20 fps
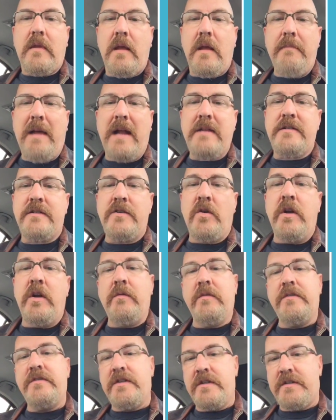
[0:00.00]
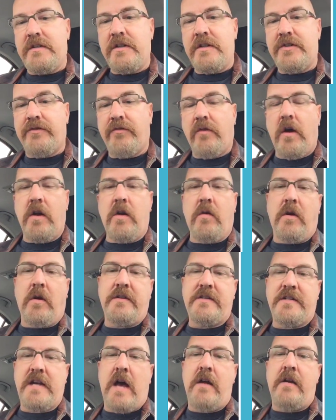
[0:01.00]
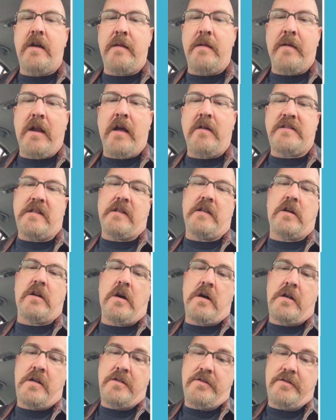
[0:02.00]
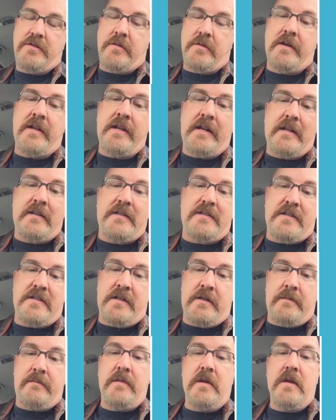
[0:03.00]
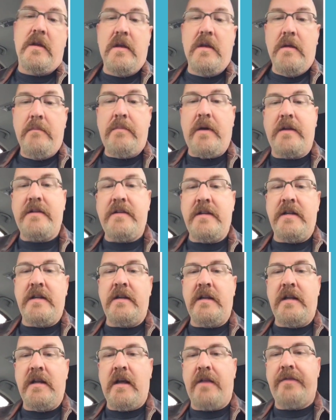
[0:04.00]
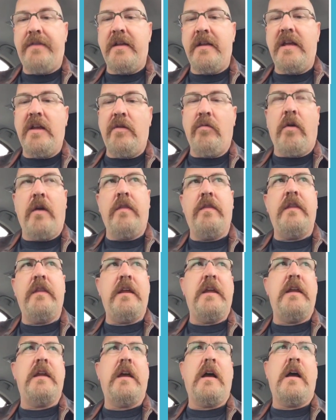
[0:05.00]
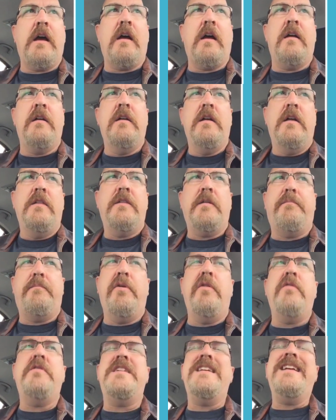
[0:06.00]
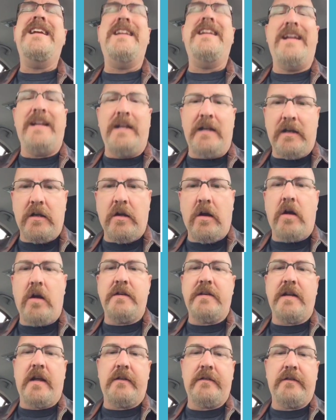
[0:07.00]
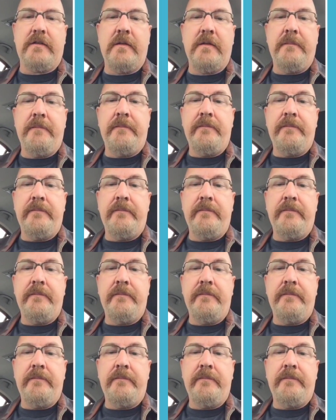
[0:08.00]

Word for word: Matt Stonie was just in Toronto on Saturday, but I was at the cottage, so I didn't get to see him. But he, he I think he won the uh, the poutine eating contest.